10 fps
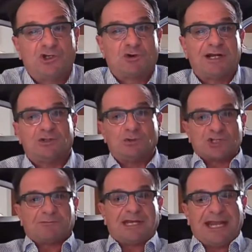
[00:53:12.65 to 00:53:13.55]
to try to do
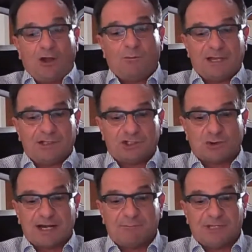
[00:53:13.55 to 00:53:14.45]
something to help and to
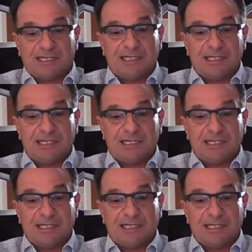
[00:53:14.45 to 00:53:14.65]
try to